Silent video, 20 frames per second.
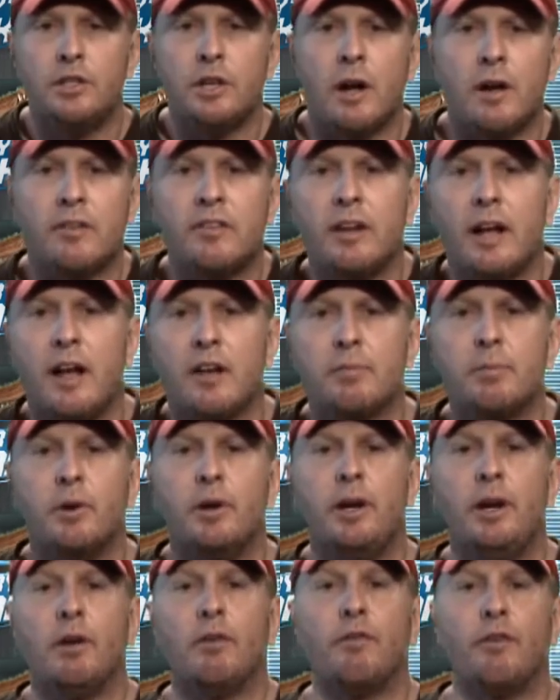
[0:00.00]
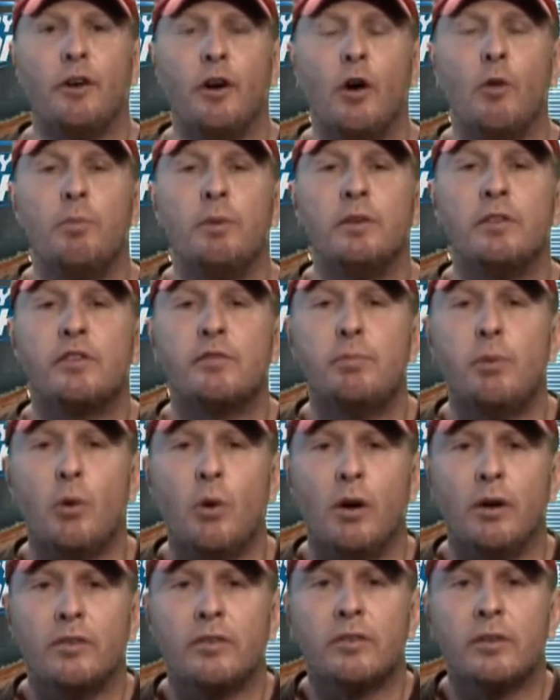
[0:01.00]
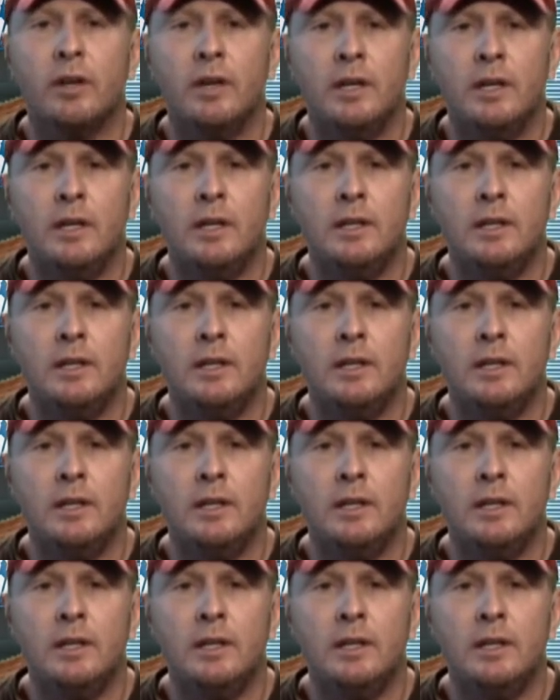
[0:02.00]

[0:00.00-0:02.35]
Sean Salisbury here for Open Sports.